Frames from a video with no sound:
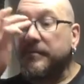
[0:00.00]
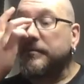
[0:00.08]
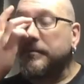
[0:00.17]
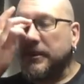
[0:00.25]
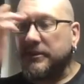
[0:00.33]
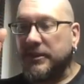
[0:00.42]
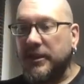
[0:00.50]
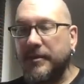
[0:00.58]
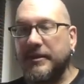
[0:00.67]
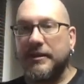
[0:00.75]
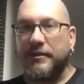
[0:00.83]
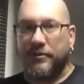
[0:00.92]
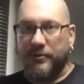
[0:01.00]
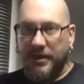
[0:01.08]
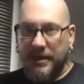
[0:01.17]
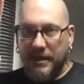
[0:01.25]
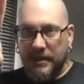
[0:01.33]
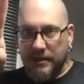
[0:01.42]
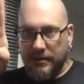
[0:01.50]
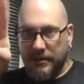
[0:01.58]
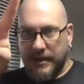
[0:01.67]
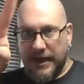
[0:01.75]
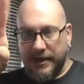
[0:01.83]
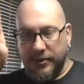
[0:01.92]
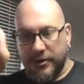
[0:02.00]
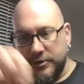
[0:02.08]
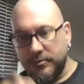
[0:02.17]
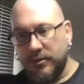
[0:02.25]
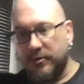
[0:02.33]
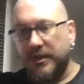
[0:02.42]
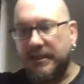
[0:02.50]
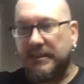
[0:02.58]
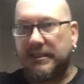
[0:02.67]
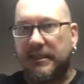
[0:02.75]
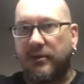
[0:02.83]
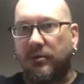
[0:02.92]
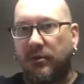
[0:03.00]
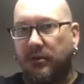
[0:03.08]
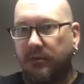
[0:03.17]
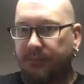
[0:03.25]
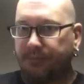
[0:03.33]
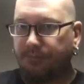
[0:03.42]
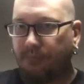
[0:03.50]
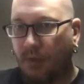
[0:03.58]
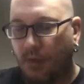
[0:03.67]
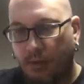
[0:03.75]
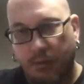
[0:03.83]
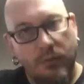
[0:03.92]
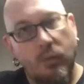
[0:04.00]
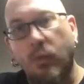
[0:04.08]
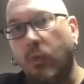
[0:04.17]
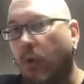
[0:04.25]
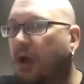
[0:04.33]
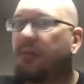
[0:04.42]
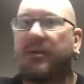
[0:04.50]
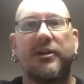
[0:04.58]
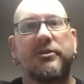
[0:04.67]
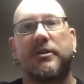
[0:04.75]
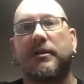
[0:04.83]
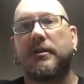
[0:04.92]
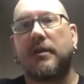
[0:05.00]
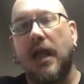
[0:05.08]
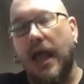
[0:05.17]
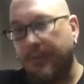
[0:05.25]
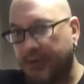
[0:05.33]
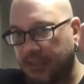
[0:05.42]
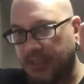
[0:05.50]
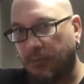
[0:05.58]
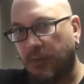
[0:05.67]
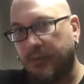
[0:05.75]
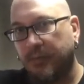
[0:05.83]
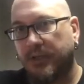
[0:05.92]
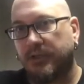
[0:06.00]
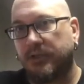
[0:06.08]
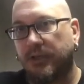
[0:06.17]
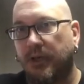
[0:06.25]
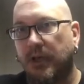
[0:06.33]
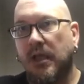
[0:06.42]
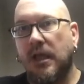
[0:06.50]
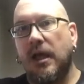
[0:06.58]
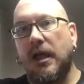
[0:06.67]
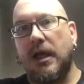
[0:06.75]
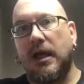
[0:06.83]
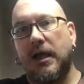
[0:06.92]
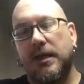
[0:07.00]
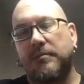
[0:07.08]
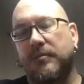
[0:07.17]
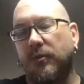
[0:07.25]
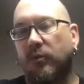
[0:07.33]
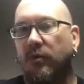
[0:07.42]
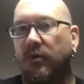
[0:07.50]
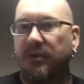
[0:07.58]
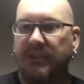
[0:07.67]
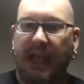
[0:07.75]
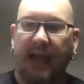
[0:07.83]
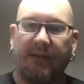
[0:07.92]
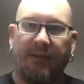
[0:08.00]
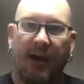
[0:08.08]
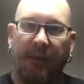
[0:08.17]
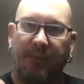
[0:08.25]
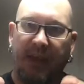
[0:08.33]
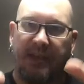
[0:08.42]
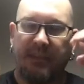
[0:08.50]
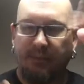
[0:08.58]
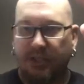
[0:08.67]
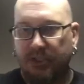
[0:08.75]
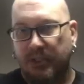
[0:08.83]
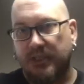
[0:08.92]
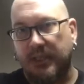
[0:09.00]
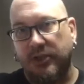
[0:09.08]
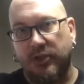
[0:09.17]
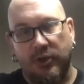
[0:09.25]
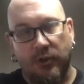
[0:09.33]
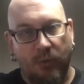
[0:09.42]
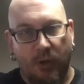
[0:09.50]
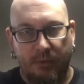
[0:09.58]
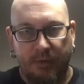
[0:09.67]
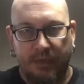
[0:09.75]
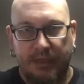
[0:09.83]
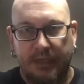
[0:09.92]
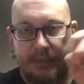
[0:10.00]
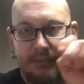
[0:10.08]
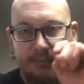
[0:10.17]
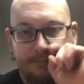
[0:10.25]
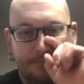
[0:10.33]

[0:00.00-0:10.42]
Let's talk about the 3 categories real quick. Single, 1 miniature. I want to see 1 miniature. The rules have a base dimension that you can work within.